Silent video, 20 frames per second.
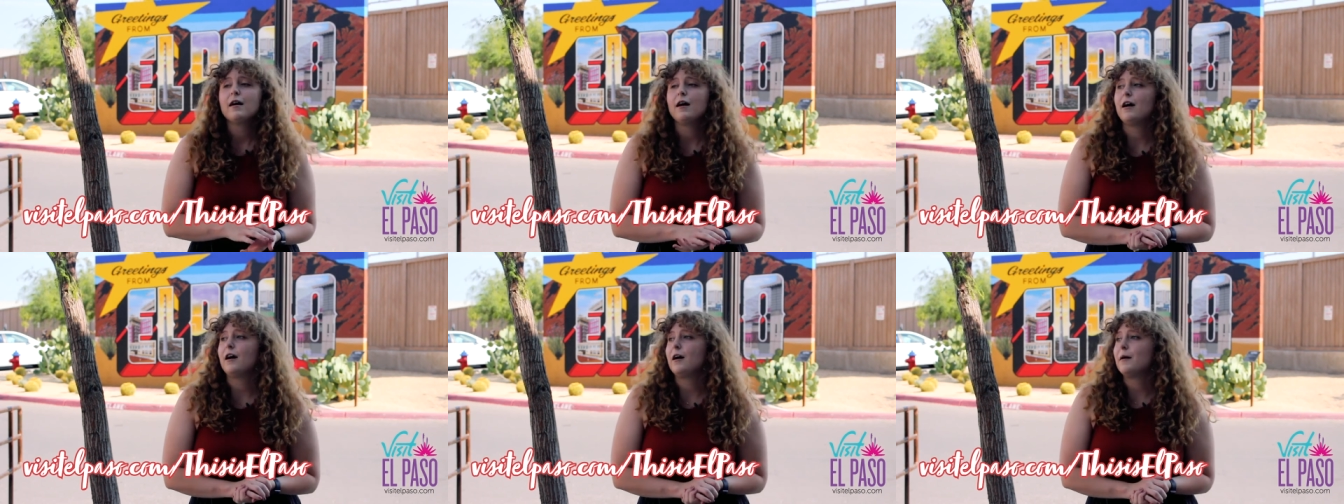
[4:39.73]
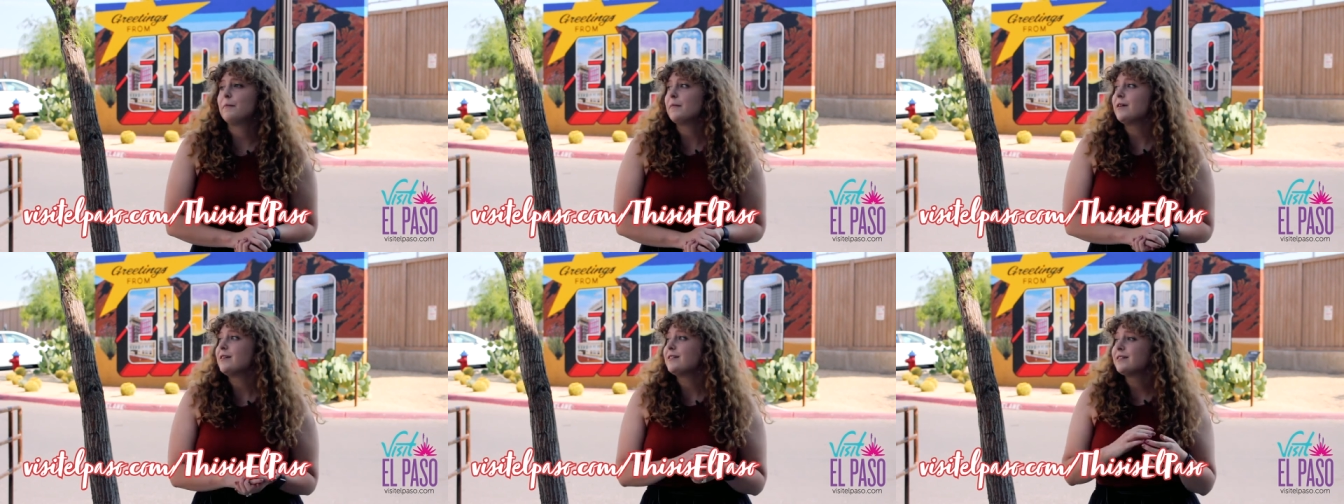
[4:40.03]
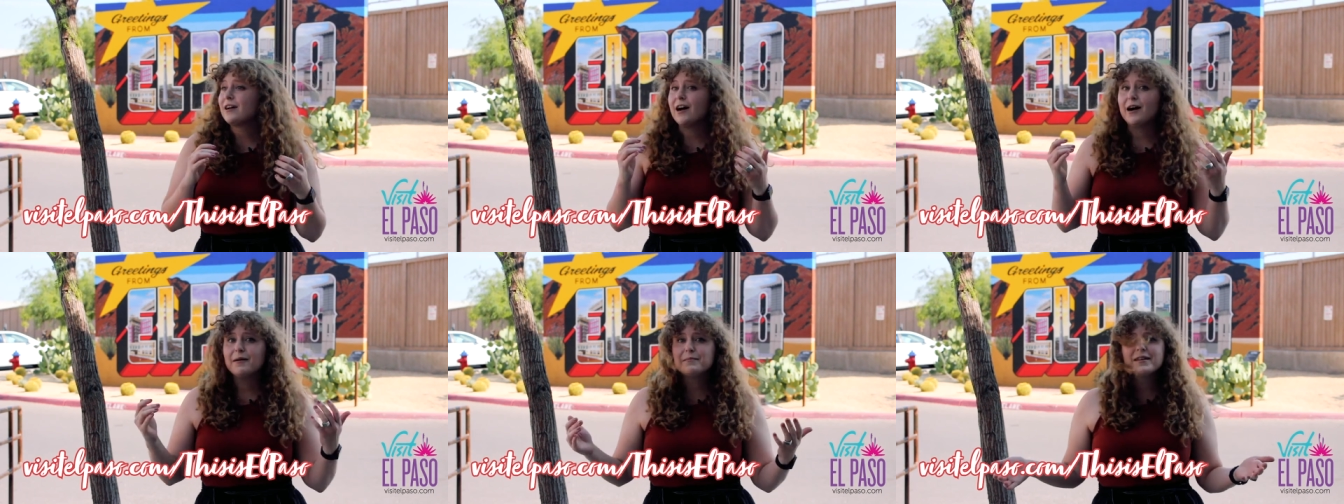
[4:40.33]
Um,
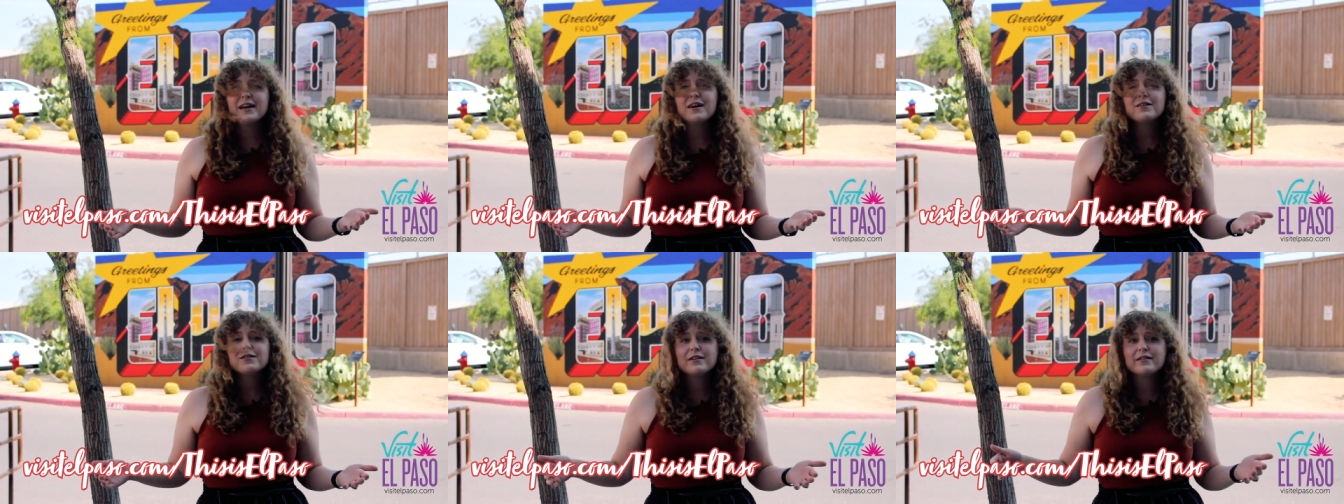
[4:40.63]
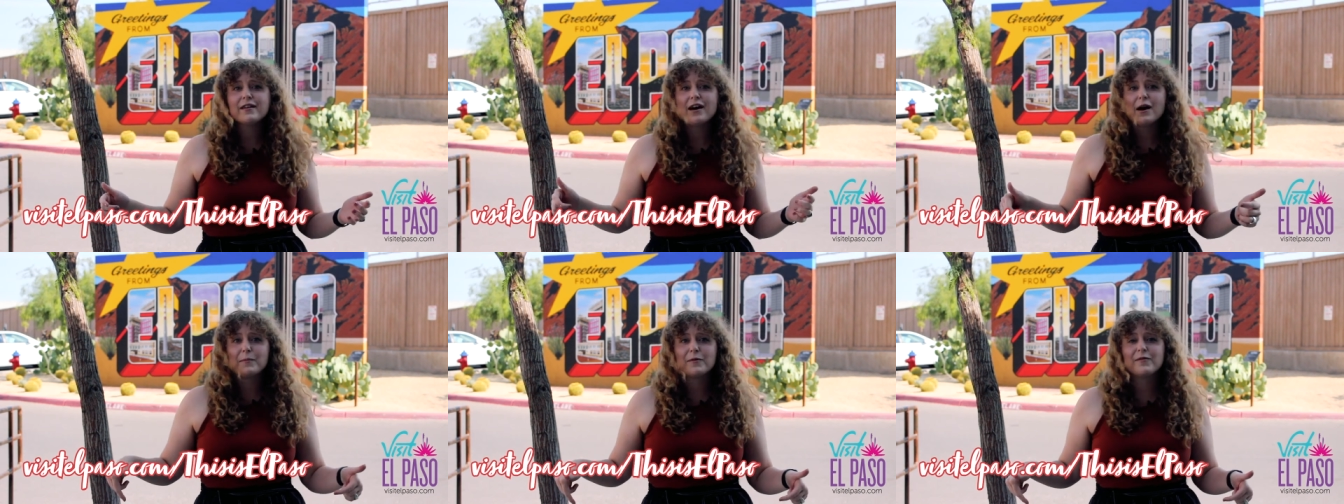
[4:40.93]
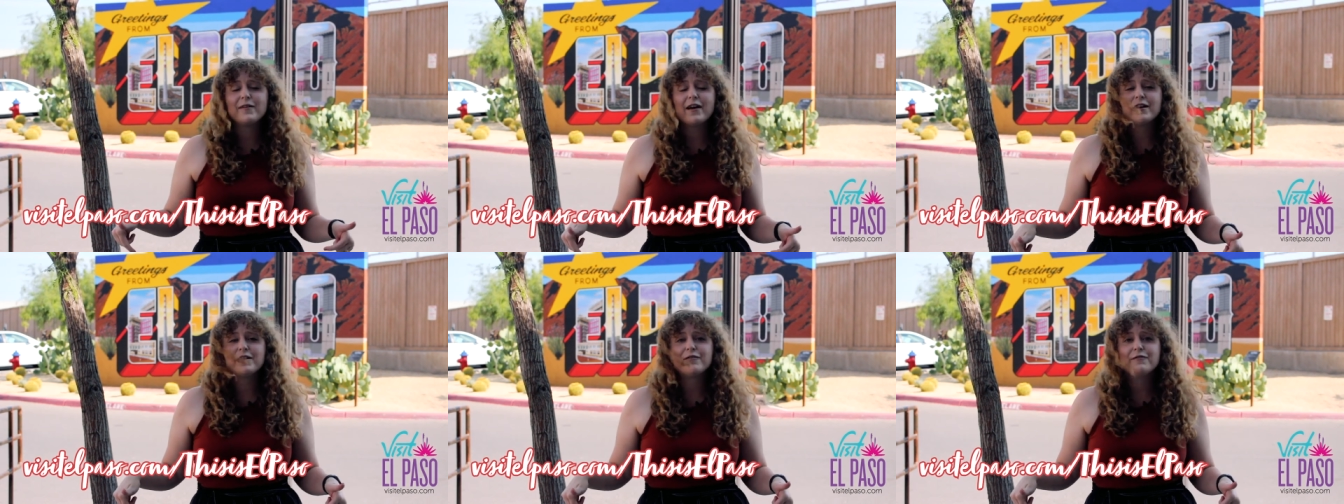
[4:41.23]
come down to the
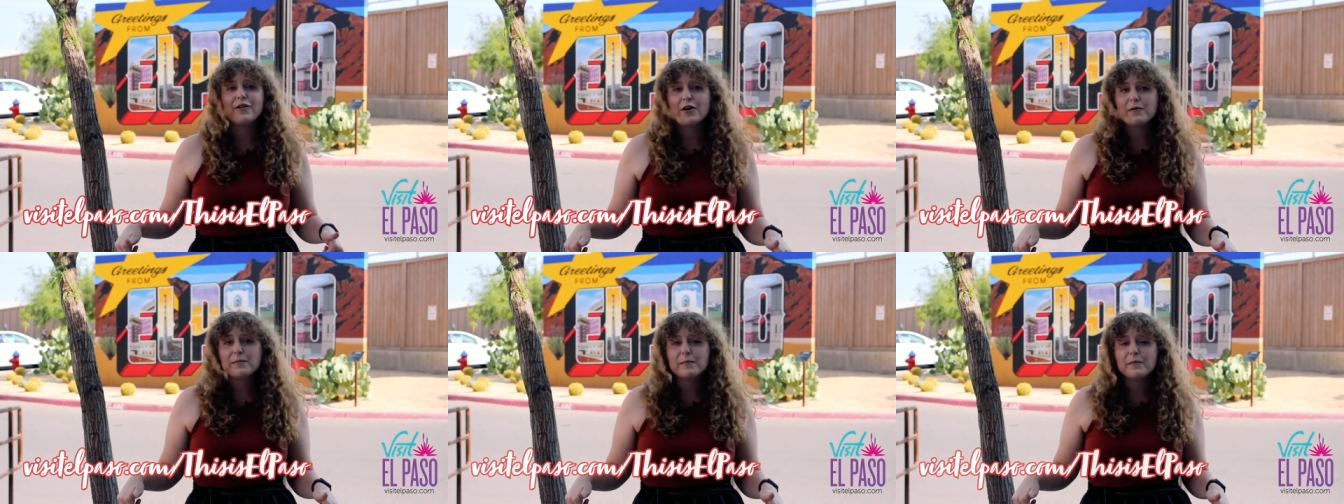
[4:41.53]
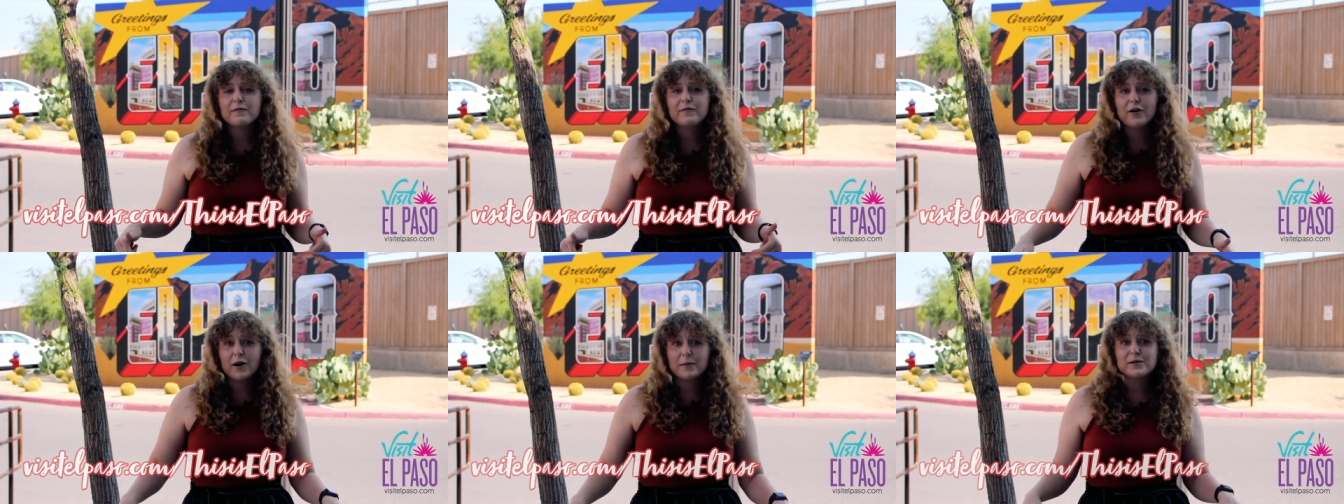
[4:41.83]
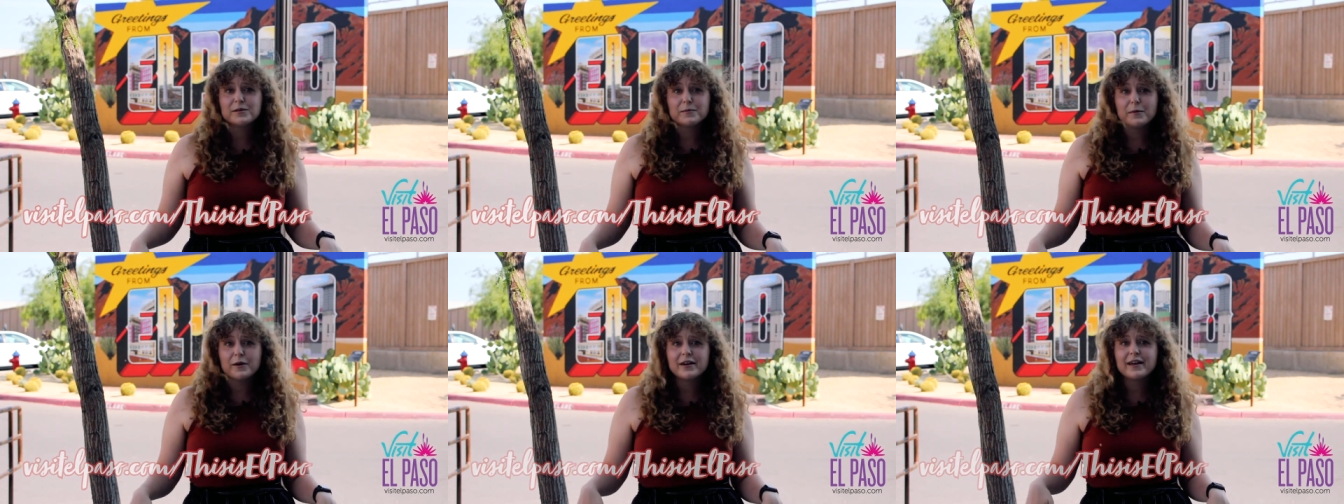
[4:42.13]
Upper Valley Far
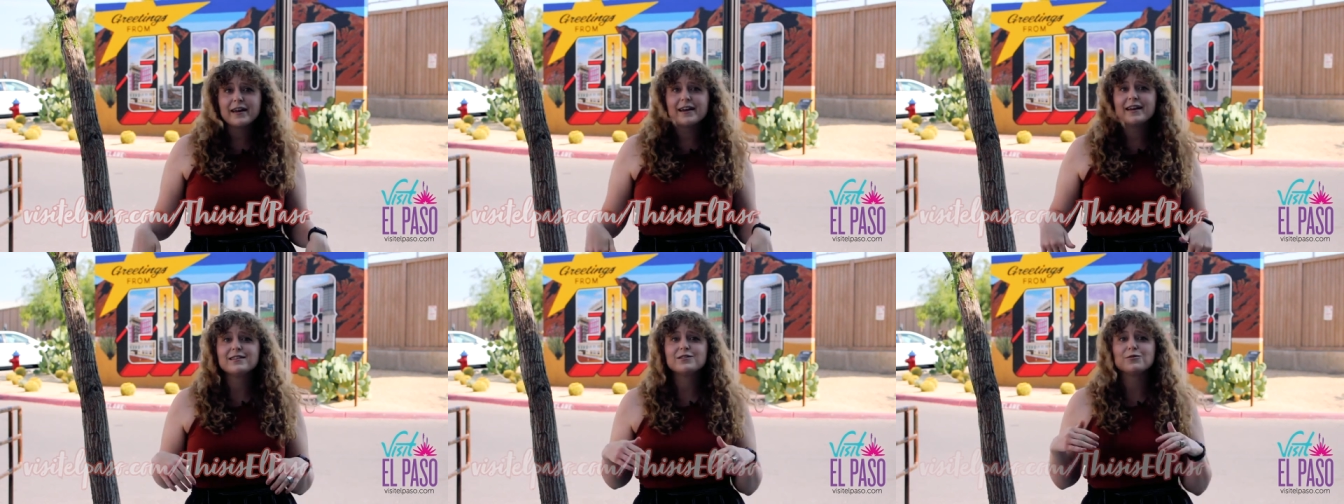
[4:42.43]
Farmers Market.